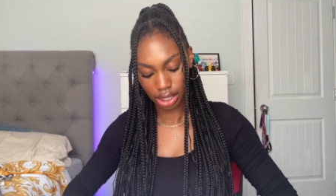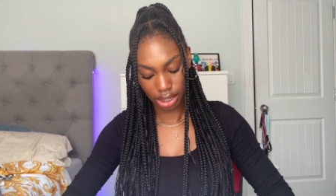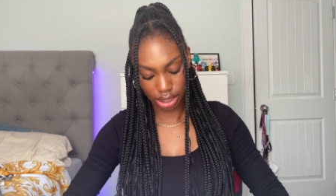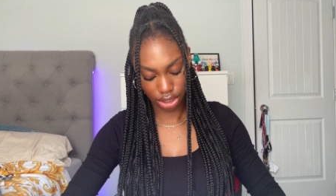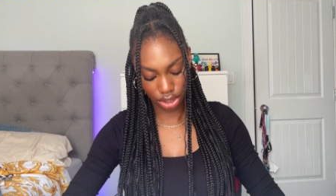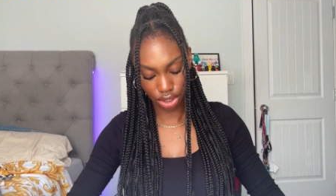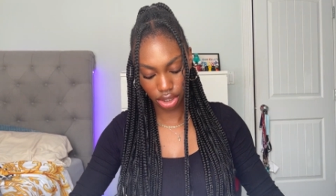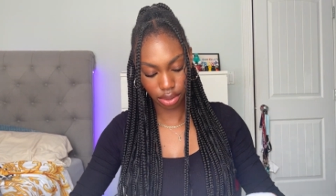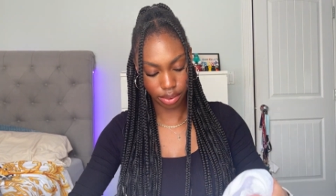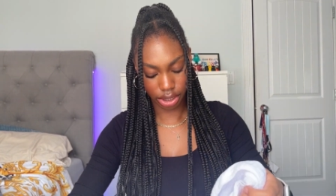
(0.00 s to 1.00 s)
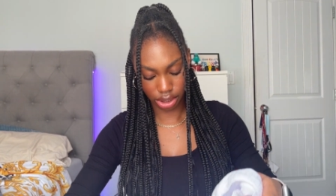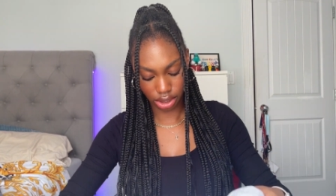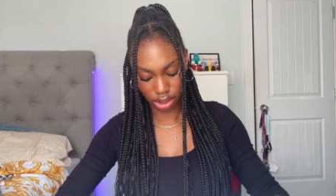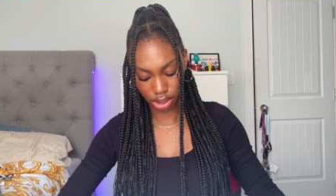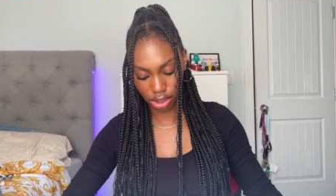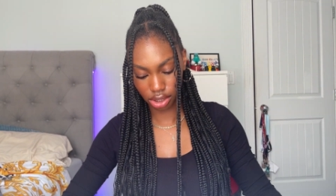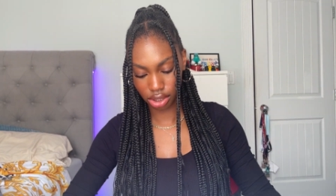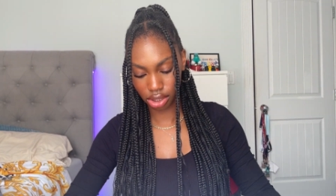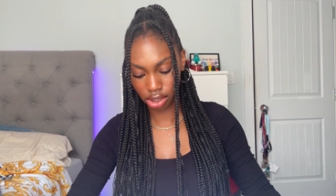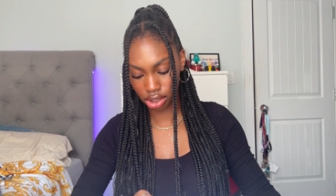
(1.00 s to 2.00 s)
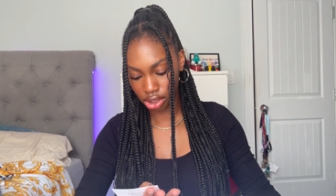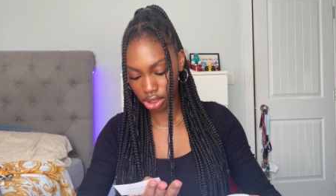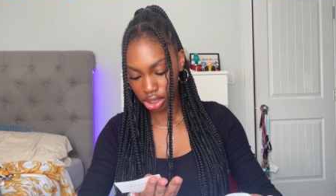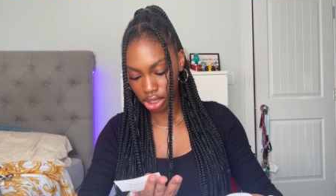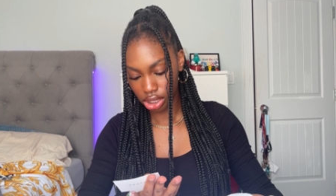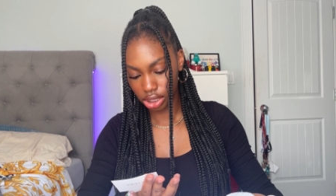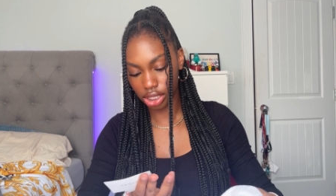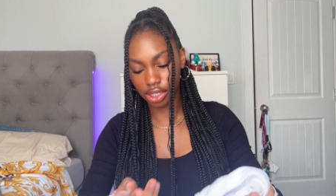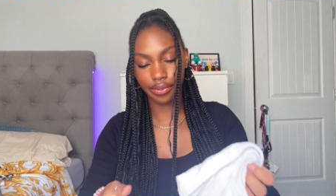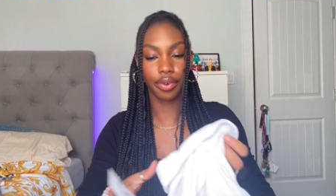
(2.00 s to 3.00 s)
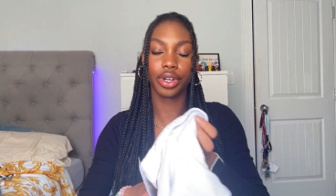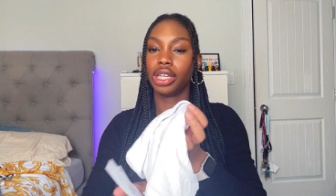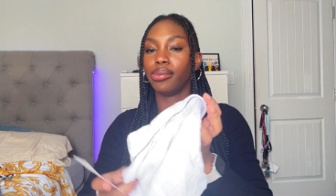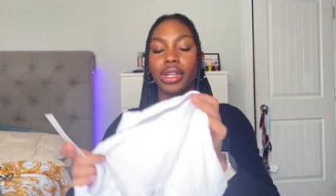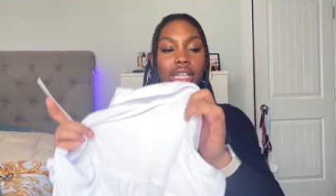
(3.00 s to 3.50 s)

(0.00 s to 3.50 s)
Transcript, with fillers: This shirt was says 40, but I